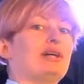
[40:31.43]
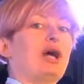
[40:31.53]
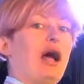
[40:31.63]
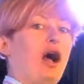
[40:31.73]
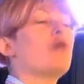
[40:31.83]

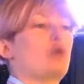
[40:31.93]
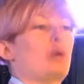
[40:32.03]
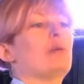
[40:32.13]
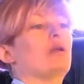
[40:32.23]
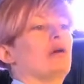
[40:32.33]
I'll
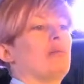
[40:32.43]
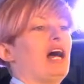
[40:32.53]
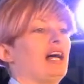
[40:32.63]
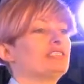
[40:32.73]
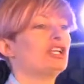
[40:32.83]
quit while I'm
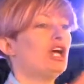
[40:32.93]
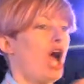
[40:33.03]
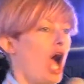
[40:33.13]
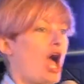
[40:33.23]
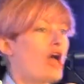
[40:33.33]
ahead.
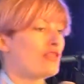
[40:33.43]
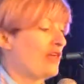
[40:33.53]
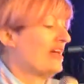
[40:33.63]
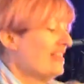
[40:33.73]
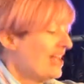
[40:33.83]

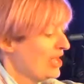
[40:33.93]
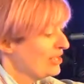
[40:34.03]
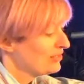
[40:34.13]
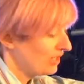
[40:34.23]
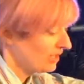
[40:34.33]

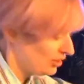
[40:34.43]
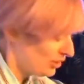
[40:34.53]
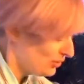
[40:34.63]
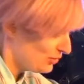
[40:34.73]
Thank you so